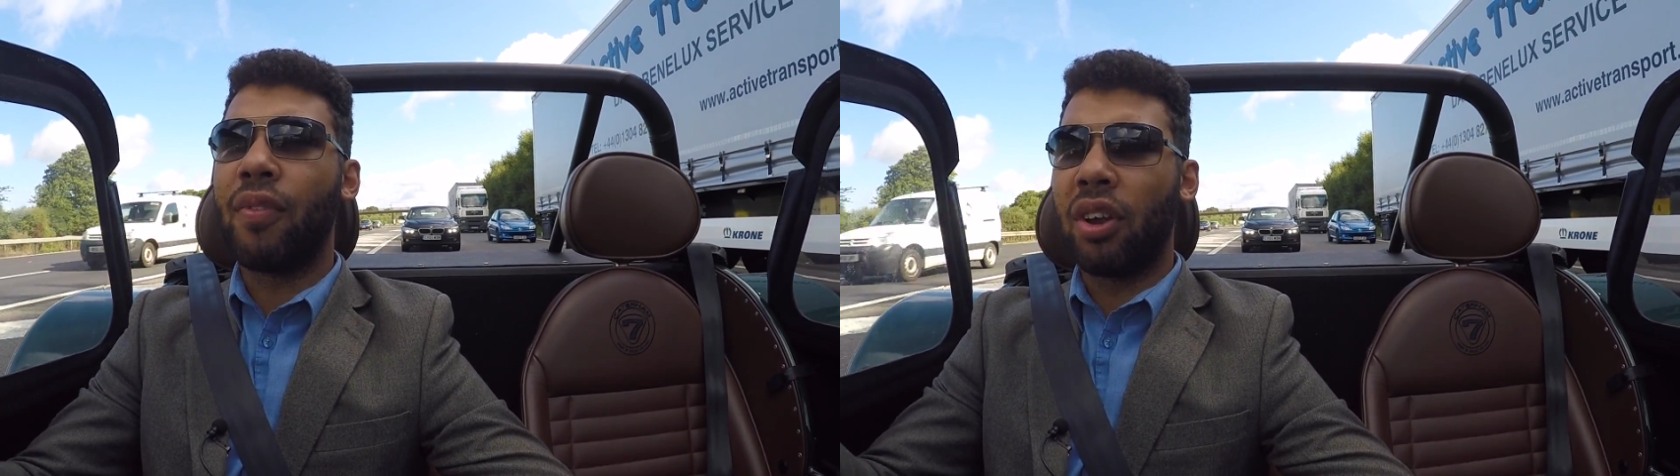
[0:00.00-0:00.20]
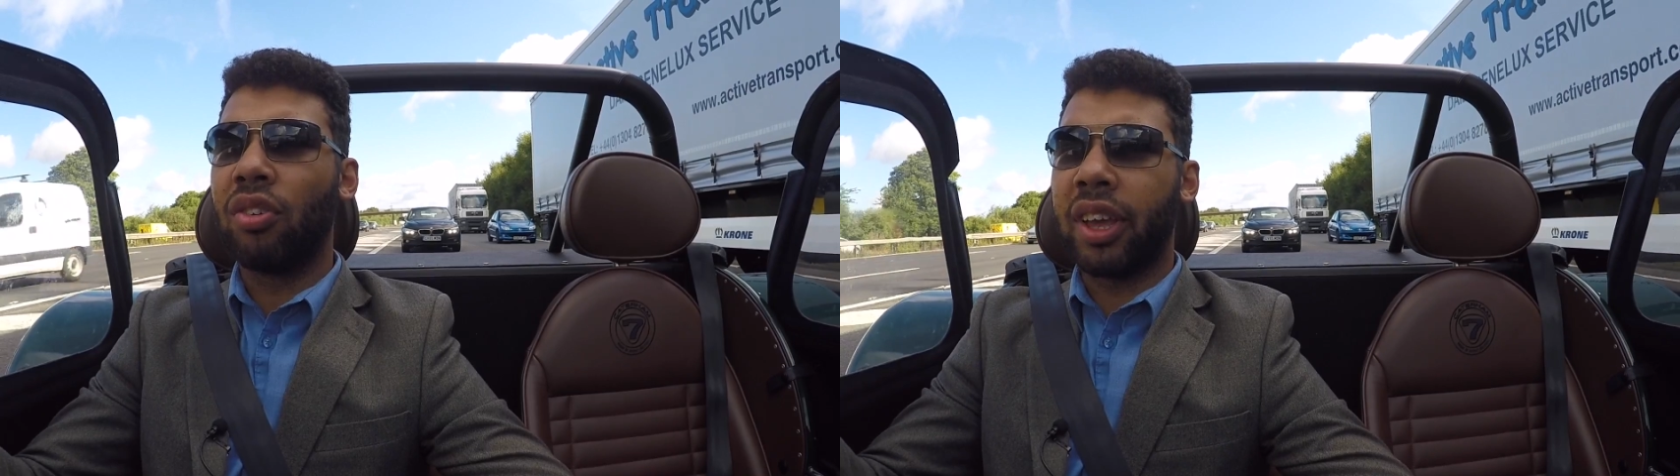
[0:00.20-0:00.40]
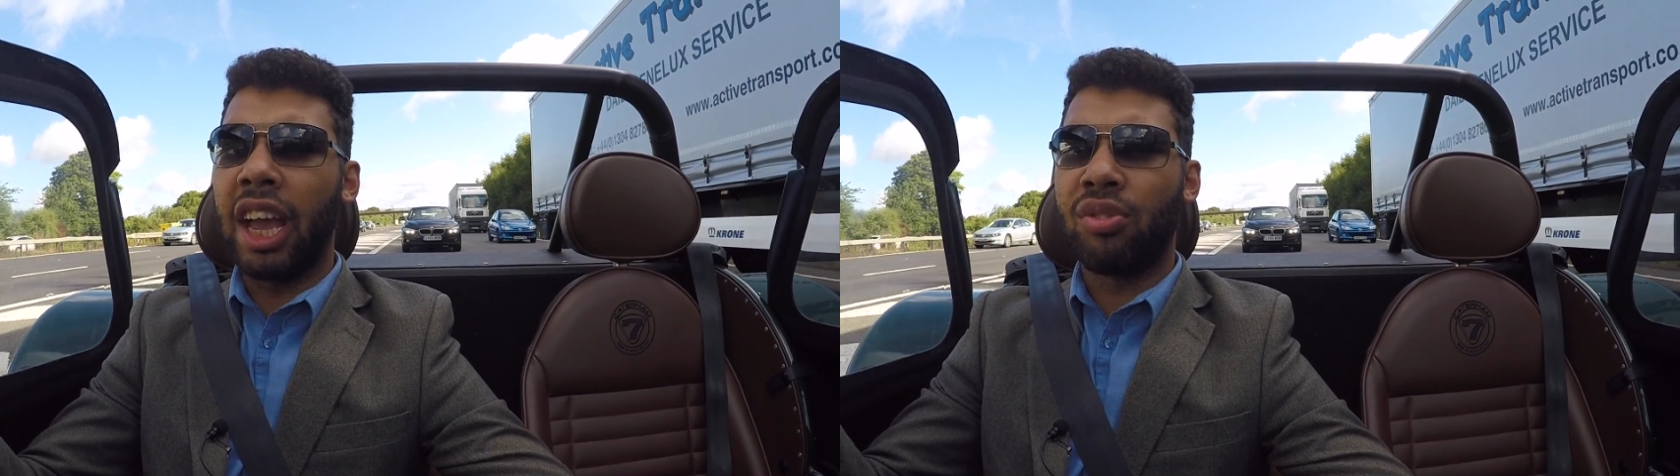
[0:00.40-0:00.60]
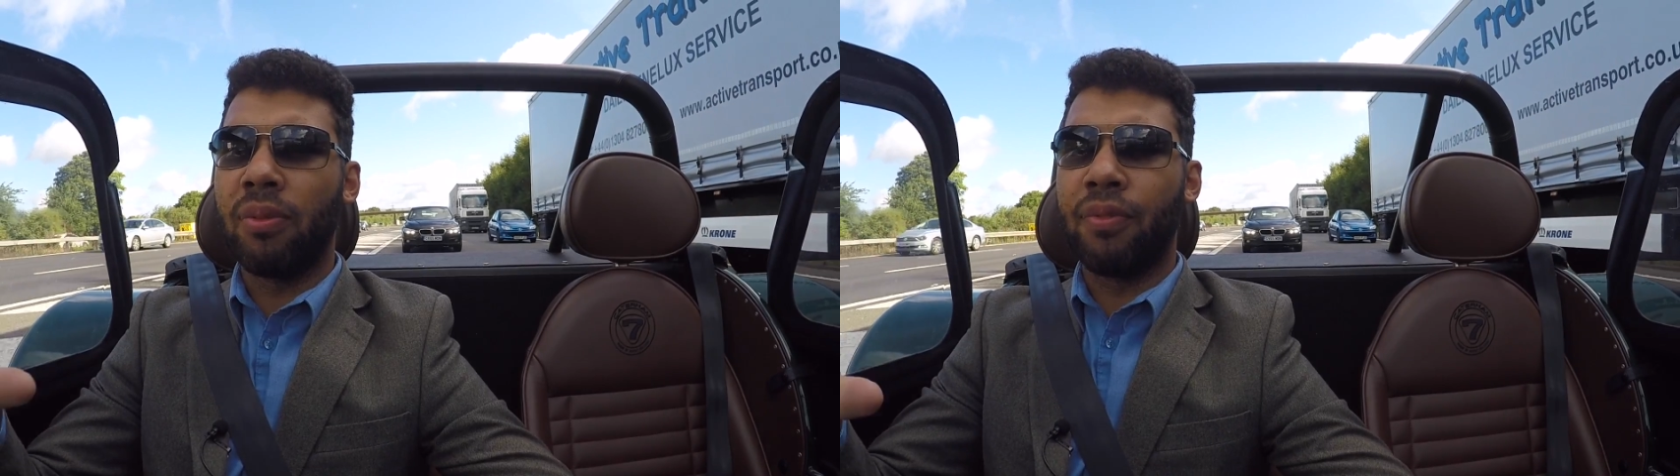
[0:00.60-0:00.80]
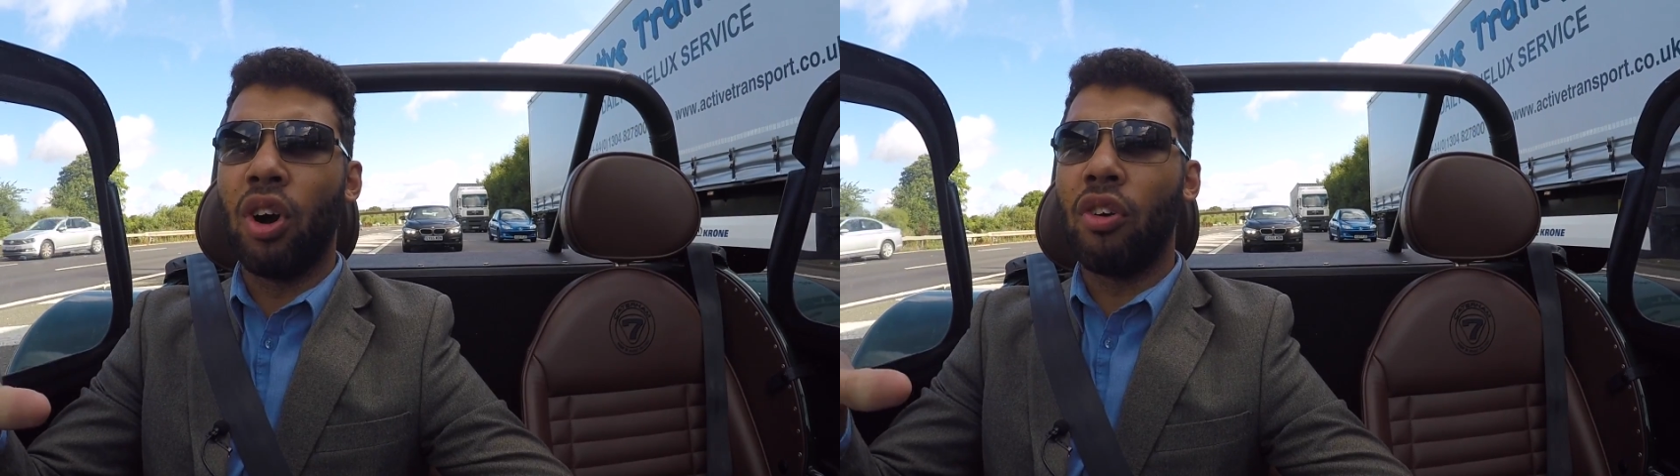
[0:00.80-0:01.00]
read on
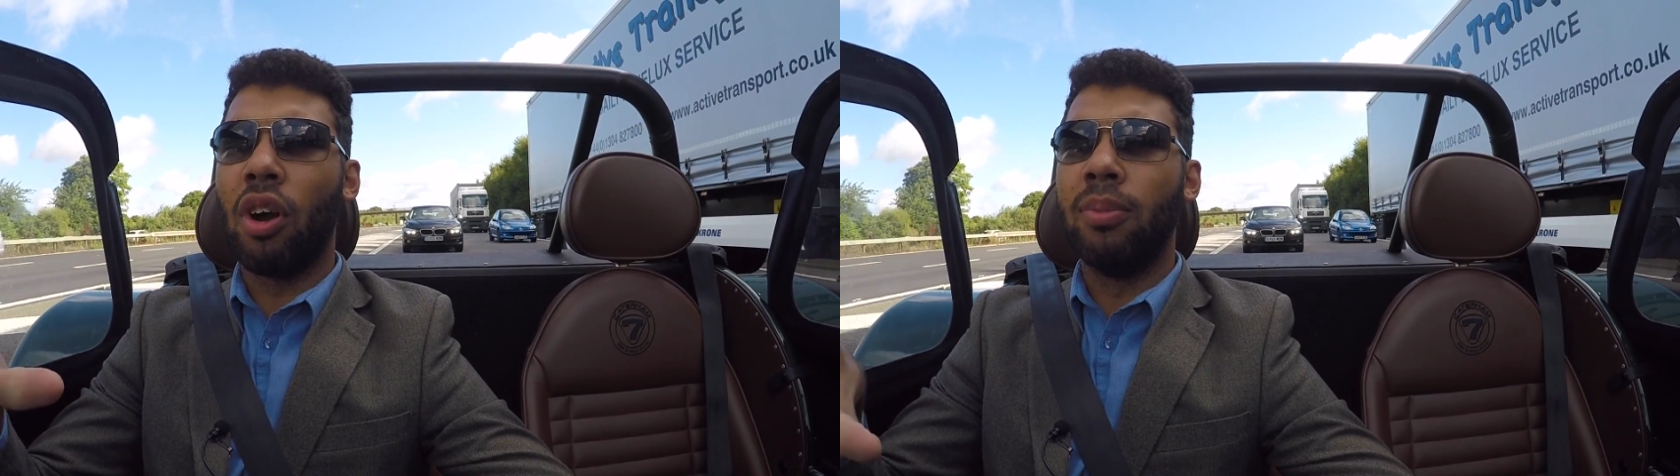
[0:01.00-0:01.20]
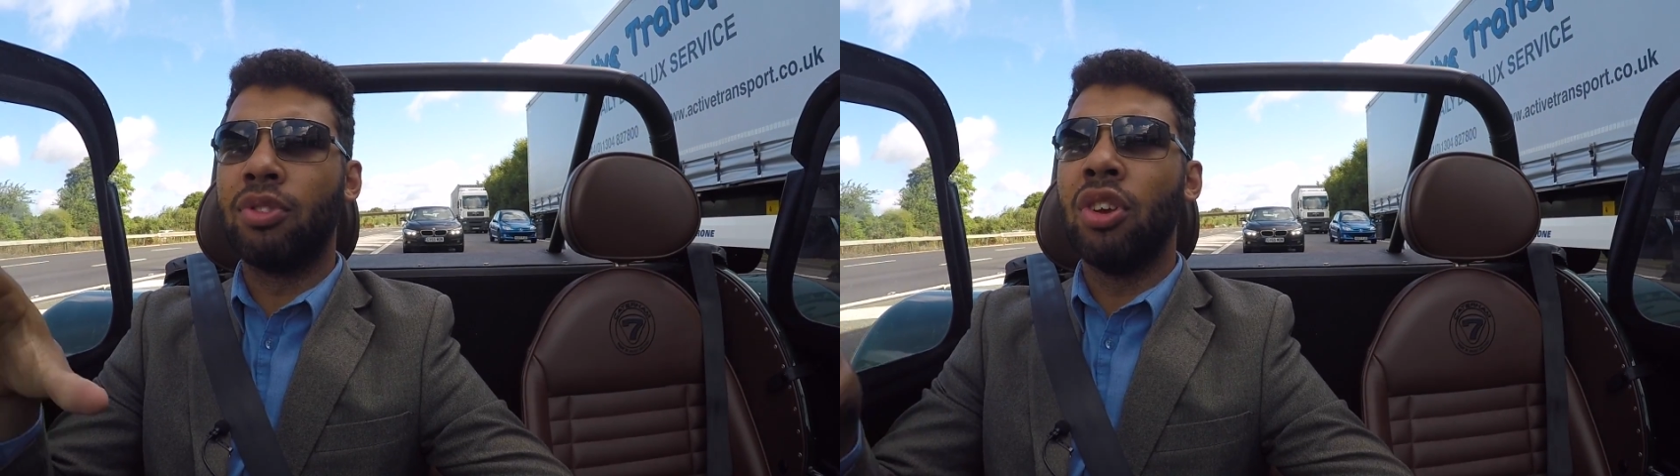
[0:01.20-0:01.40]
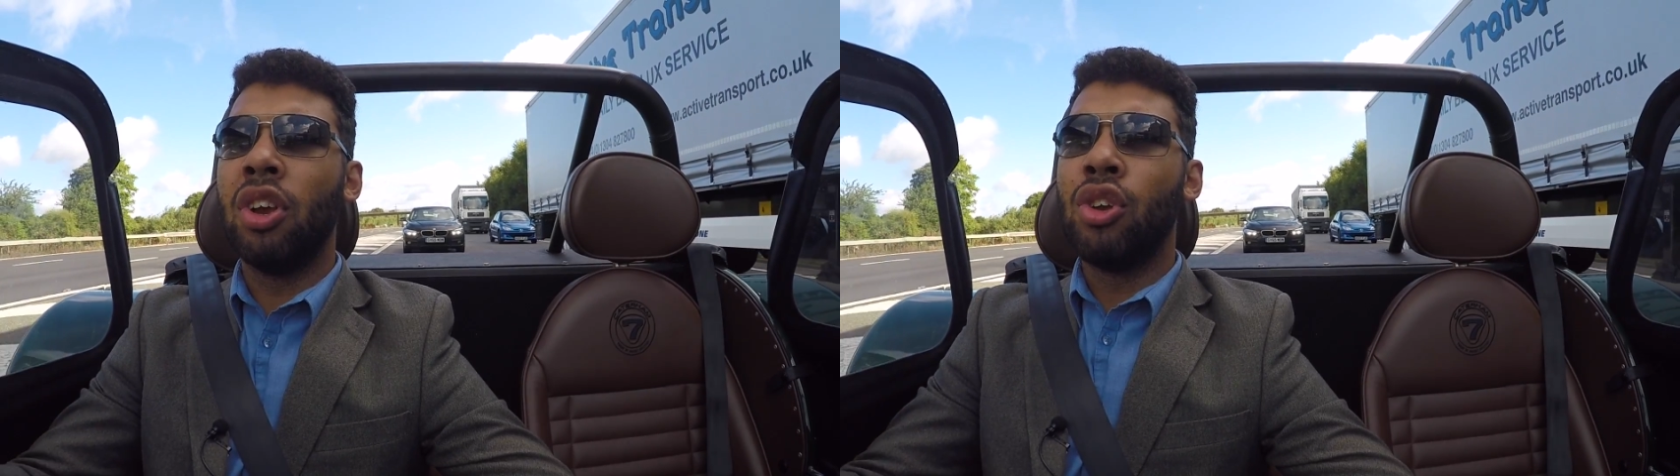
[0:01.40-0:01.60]
Caterham forums,